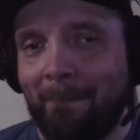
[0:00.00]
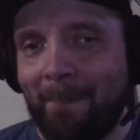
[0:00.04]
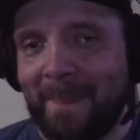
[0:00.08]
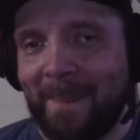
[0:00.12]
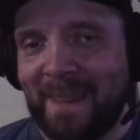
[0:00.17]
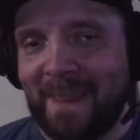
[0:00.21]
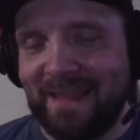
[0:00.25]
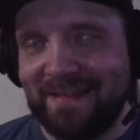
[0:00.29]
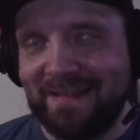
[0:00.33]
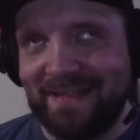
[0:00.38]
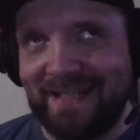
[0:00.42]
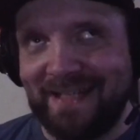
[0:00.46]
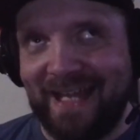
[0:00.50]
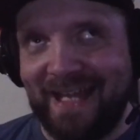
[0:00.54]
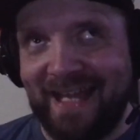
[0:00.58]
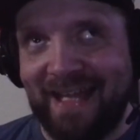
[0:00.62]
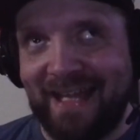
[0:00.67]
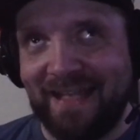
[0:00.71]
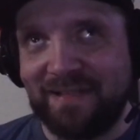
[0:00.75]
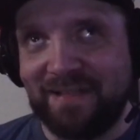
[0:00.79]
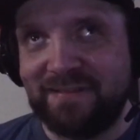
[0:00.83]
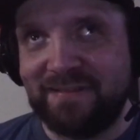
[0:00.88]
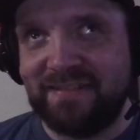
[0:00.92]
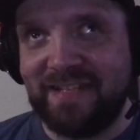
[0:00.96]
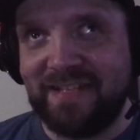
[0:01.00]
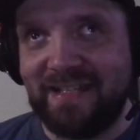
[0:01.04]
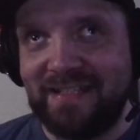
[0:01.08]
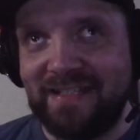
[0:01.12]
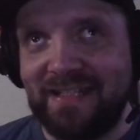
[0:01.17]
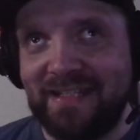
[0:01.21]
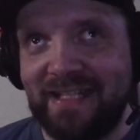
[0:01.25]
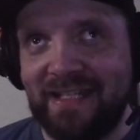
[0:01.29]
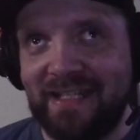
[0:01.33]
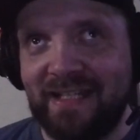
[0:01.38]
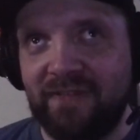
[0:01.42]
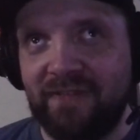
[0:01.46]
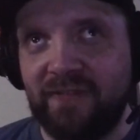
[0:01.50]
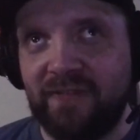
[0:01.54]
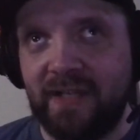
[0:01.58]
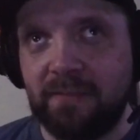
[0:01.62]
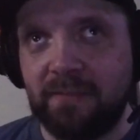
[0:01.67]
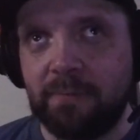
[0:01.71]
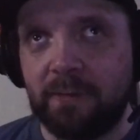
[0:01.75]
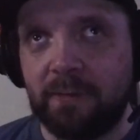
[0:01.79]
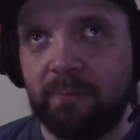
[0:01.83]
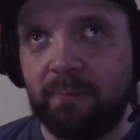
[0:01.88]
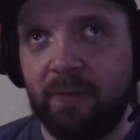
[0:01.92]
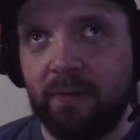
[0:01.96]
Like I said in a
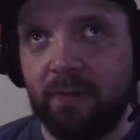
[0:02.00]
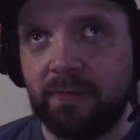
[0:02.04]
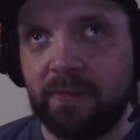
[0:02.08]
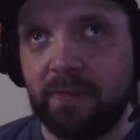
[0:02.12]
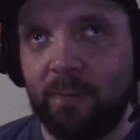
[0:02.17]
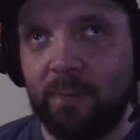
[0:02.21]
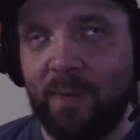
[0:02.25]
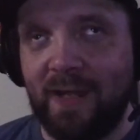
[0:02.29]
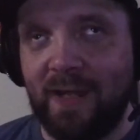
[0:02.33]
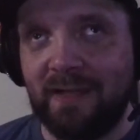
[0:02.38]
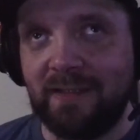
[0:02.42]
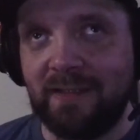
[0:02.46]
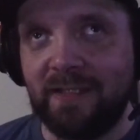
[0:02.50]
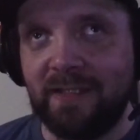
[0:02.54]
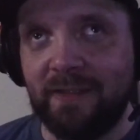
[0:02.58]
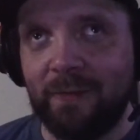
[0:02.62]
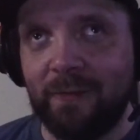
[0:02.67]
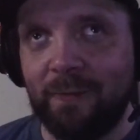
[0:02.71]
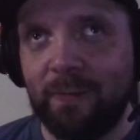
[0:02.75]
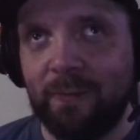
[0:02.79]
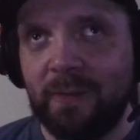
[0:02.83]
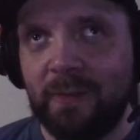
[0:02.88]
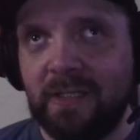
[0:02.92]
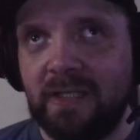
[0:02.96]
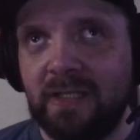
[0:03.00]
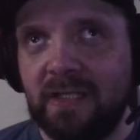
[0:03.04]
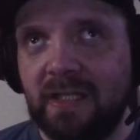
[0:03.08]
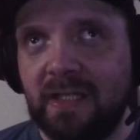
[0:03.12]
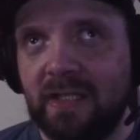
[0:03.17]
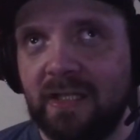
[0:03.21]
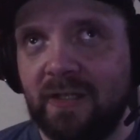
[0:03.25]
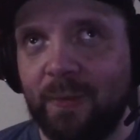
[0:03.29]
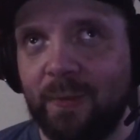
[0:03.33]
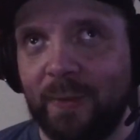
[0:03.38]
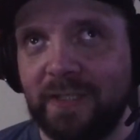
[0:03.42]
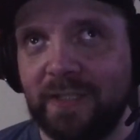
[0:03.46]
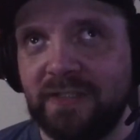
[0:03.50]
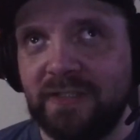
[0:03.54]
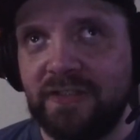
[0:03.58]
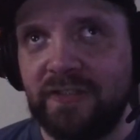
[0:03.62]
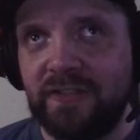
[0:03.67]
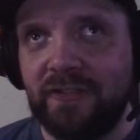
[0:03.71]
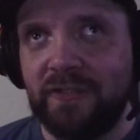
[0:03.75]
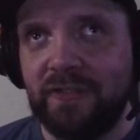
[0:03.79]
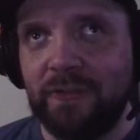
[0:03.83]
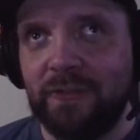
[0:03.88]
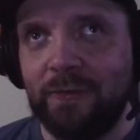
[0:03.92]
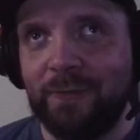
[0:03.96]
Facebook post a while ago, going
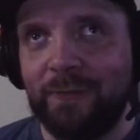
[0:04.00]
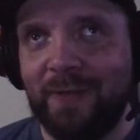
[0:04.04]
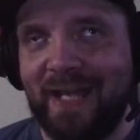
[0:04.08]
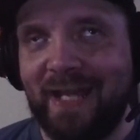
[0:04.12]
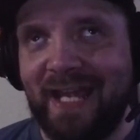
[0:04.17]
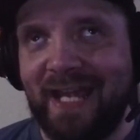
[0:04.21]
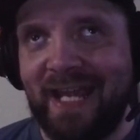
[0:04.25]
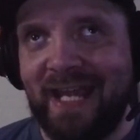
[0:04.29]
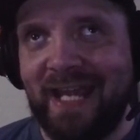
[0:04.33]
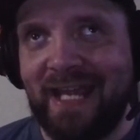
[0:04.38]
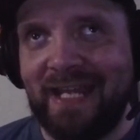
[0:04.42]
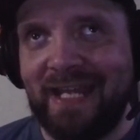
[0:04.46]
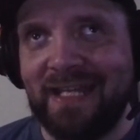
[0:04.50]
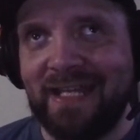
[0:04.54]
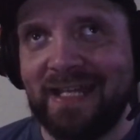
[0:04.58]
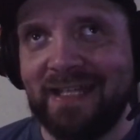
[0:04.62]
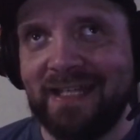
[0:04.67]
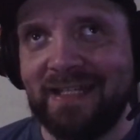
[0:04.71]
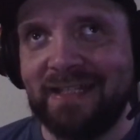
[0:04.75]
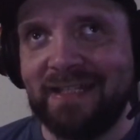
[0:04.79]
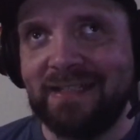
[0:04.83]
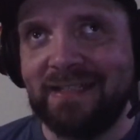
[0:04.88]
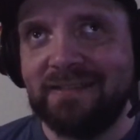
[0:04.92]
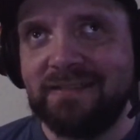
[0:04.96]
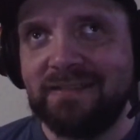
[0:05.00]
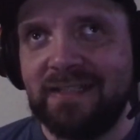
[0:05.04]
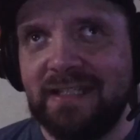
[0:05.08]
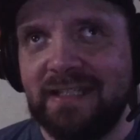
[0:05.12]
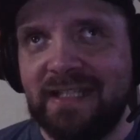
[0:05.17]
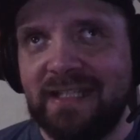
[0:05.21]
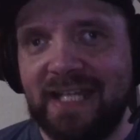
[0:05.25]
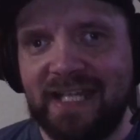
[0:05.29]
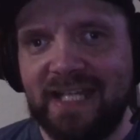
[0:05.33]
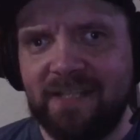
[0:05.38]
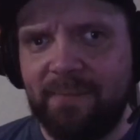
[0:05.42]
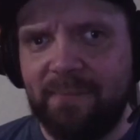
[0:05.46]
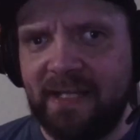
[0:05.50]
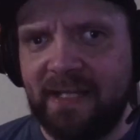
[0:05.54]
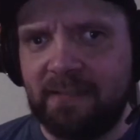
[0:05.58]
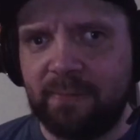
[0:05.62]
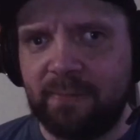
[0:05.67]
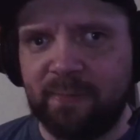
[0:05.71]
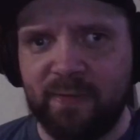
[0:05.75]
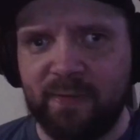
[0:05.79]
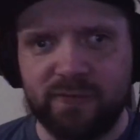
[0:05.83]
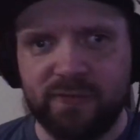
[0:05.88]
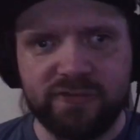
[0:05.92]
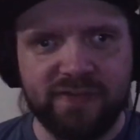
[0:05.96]
to a independent
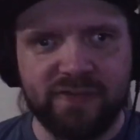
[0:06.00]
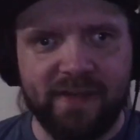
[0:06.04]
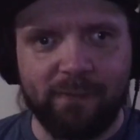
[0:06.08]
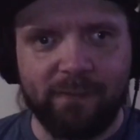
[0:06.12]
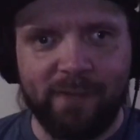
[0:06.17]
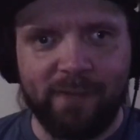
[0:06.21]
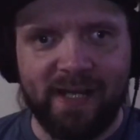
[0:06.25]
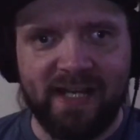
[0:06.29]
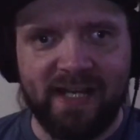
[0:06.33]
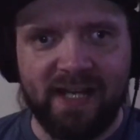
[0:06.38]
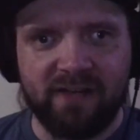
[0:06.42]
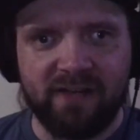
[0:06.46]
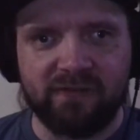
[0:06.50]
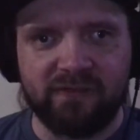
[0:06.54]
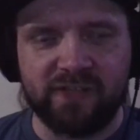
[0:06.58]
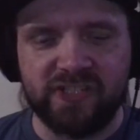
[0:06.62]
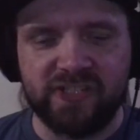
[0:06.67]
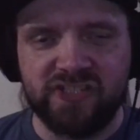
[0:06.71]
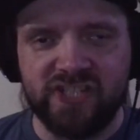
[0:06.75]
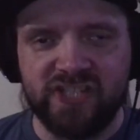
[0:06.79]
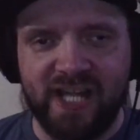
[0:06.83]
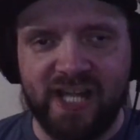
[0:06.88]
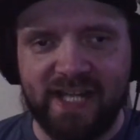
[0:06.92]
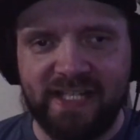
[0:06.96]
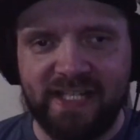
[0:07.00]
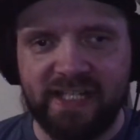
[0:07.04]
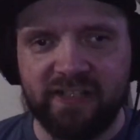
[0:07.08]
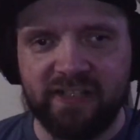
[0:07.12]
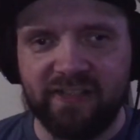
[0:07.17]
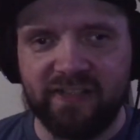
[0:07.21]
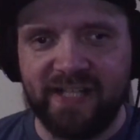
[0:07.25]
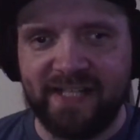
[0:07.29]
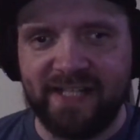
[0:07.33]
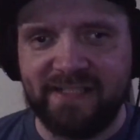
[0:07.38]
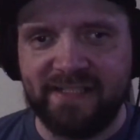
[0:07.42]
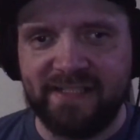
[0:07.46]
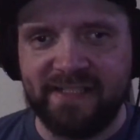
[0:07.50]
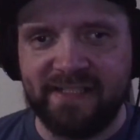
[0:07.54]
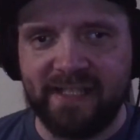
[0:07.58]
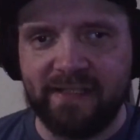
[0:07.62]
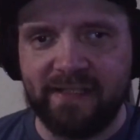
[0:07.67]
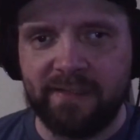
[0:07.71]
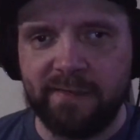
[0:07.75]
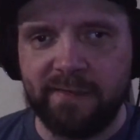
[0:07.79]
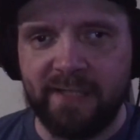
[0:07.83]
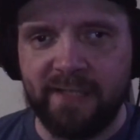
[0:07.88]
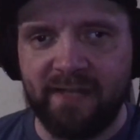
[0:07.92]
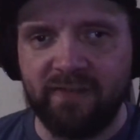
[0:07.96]
promotion that ran out of Regina here in
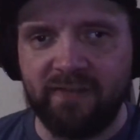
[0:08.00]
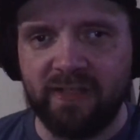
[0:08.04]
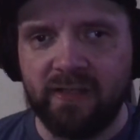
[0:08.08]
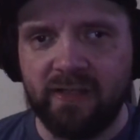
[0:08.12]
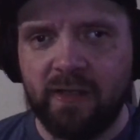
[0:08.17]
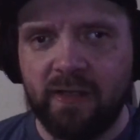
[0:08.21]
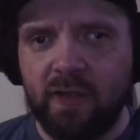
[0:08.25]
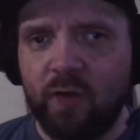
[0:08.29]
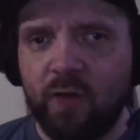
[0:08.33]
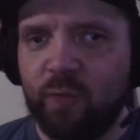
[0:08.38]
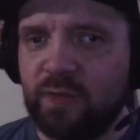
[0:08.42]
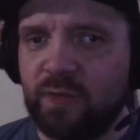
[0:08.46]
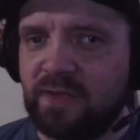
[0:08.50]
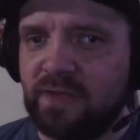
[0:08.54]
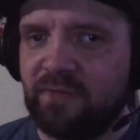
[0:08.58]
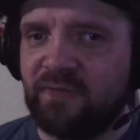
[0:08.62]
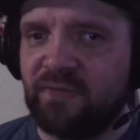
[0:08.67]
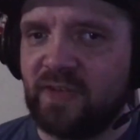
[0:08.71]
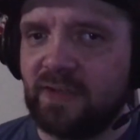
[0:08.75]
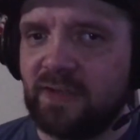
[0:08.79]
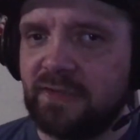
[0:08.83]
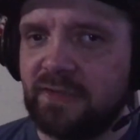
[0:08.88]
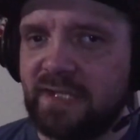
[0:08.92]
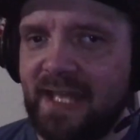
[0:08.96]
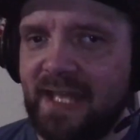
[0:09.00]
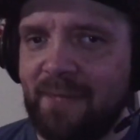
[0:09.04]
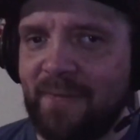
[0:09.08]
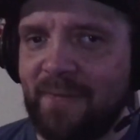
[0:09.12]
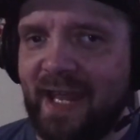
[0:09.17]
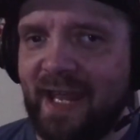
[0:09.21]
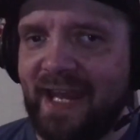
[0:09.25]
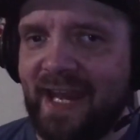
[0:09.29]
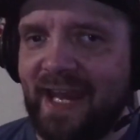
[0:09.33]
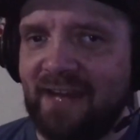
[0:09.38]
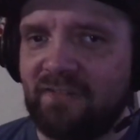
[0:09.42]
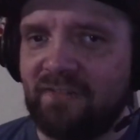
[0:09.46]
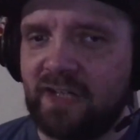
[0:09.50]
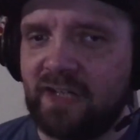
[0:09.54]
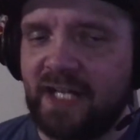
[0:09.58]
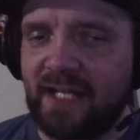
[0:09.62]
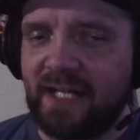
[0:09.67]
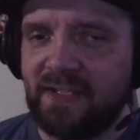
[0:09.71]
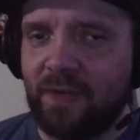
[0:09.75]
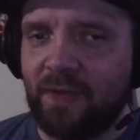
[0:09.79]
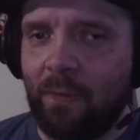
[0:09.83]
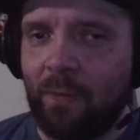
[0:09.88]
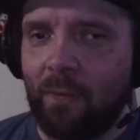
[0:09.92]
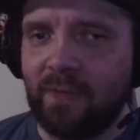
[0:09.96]
1997 was the first time I ever got
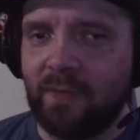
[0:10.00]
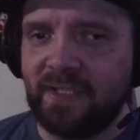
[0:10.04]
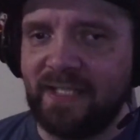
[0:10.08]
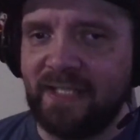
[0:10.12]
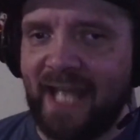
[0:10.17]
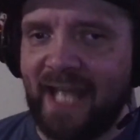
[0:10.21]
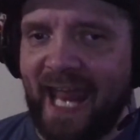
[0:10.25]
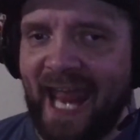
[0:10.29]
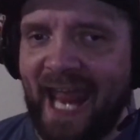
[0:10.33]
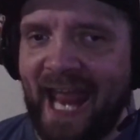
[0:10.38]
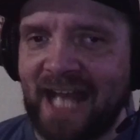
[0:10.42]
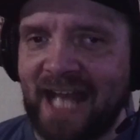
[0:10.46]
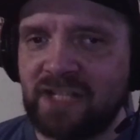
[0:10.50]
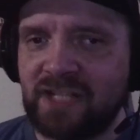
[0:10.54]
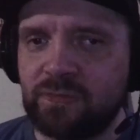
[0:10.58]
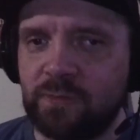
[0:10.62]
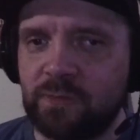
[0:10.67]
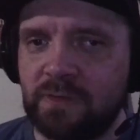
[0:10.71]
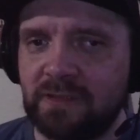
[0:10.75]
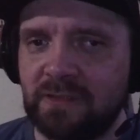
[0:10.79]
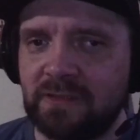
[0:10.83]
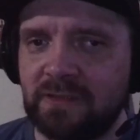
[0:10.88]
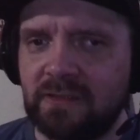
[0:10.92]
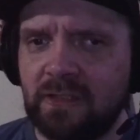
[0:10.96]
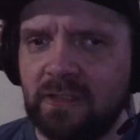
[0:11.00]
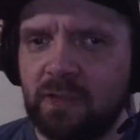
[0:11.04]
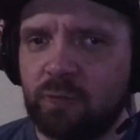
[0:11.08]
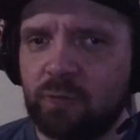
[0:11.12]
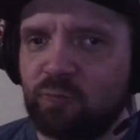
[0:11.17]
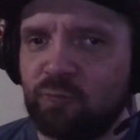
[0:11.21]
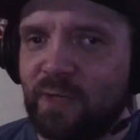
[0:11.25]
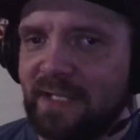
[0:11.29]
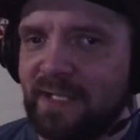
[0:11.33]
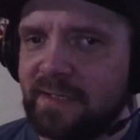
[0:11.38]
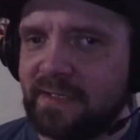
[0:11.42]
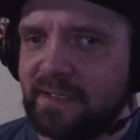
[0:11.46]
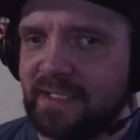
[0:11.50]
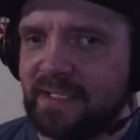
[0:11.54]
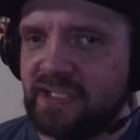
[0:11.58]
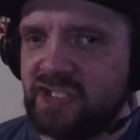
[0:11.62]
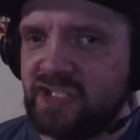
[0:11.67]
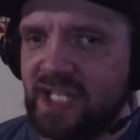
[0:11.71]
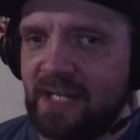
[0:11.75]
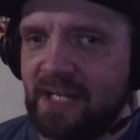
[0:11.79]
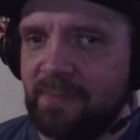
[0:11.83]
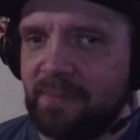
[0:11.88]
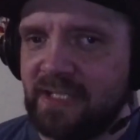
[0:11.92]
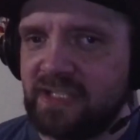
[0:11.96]
to hold an actual wrestling
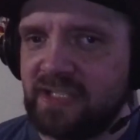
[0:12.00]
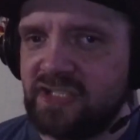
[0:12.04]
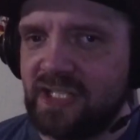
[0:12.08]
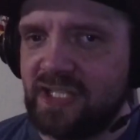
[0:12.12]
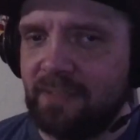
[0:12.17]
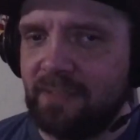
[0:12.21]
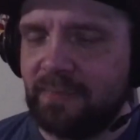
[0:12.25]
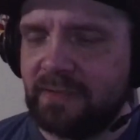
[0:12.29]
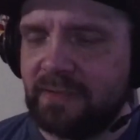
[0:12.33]
championship.